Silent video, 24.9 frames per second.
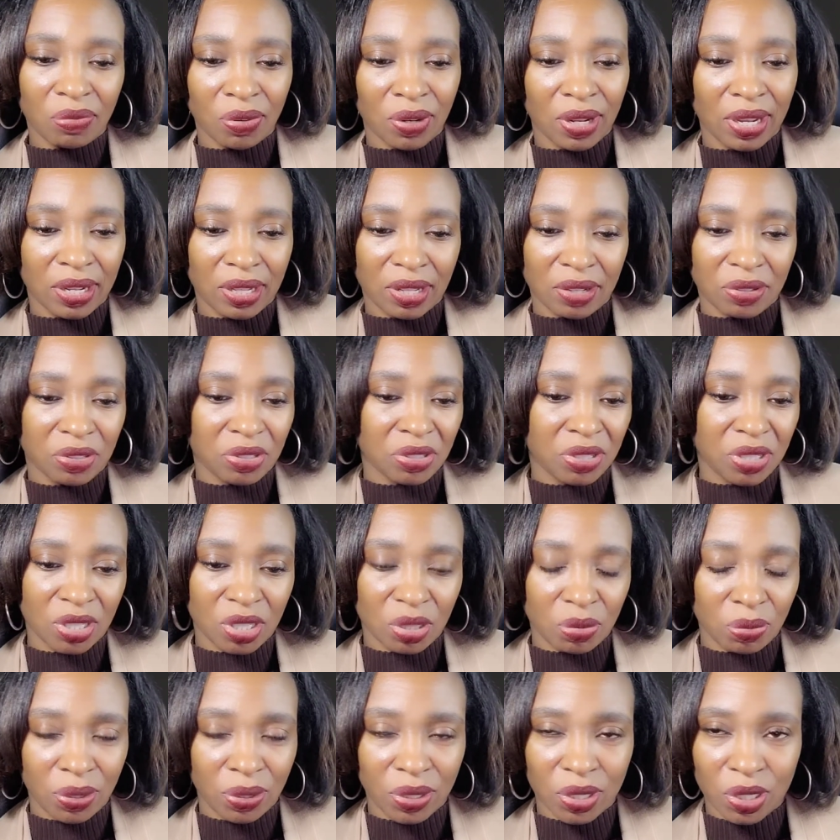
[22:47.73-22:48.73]
for like their
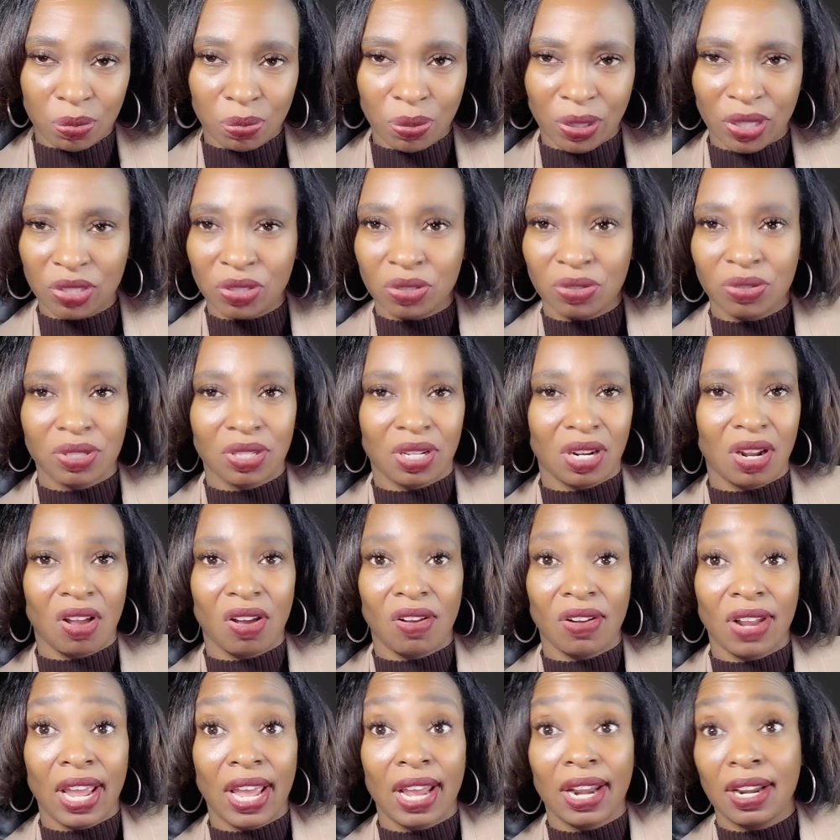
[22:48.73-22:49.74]
6-week specials and
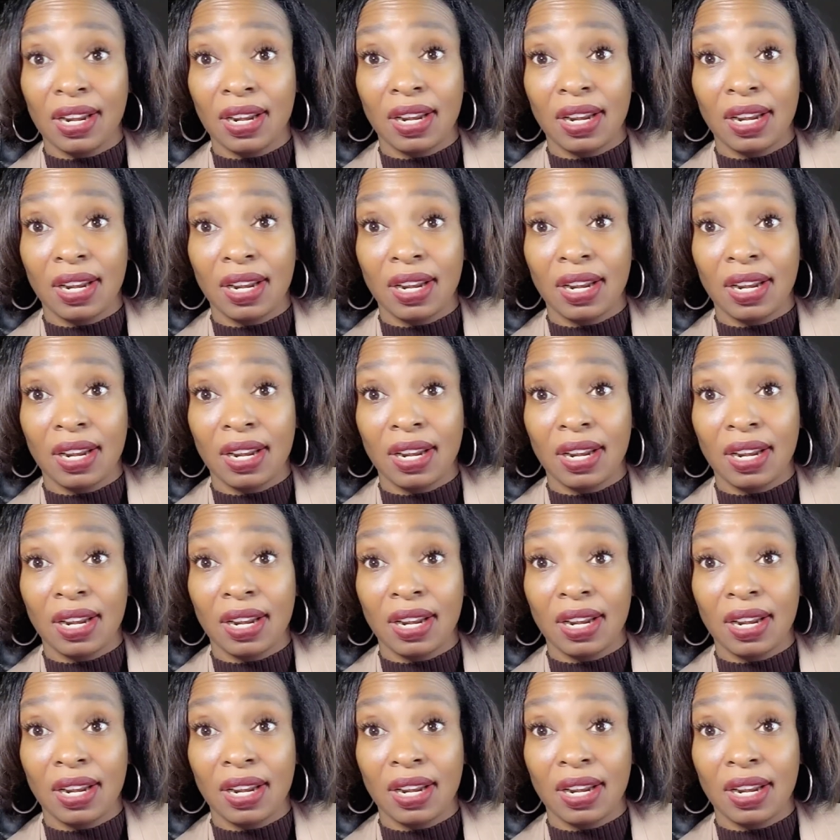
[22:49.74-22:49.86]
all that.